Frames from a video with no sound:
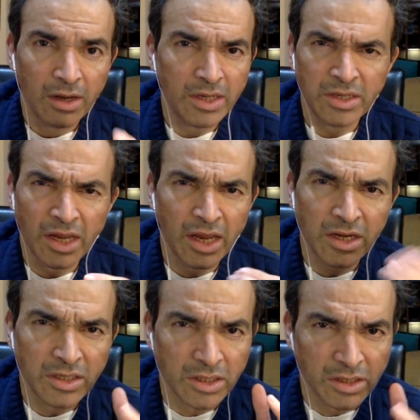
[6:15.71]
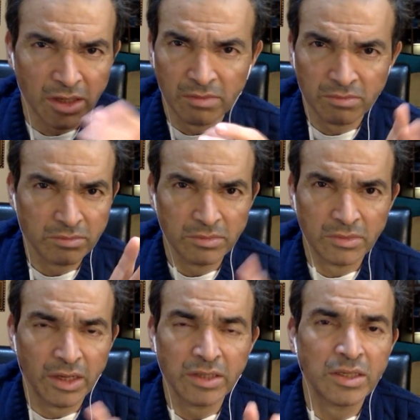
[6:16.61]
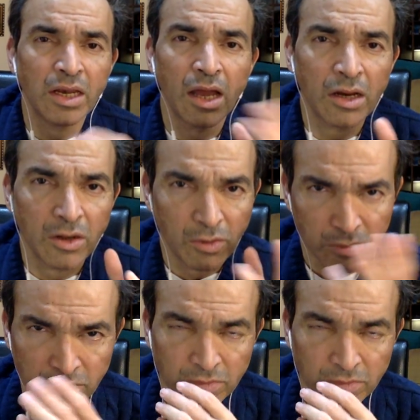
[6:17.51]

Let's take any city, like say Lucknow.